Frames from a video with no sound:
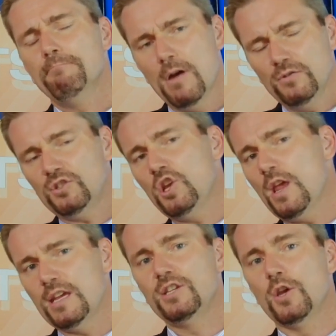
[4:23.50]
Most
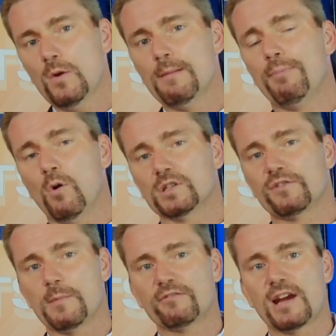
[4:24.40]
EU imports
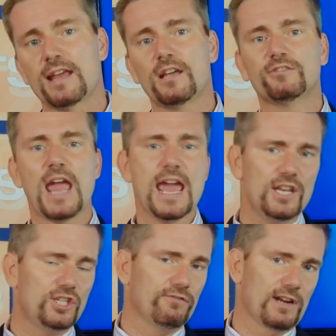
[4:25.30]
from Iran are
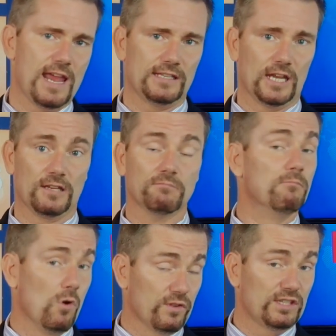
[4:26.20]
energy-related,
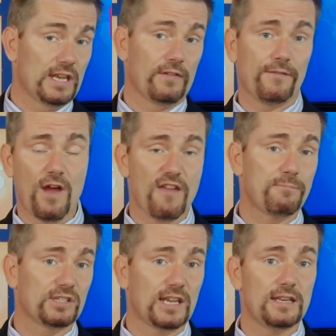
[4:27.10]
more than
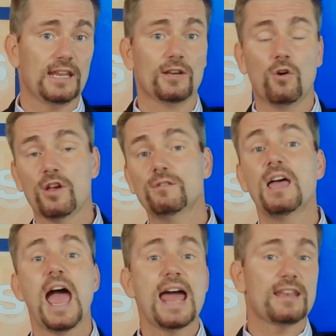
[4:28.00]
75% in
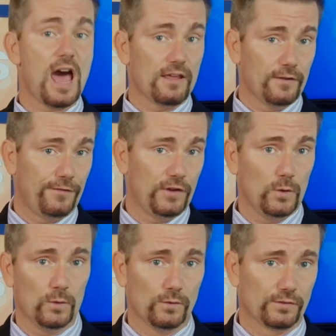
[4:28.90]
oil and other
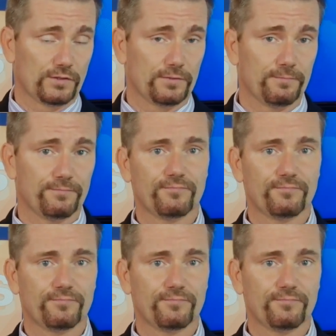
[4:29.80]
fuels.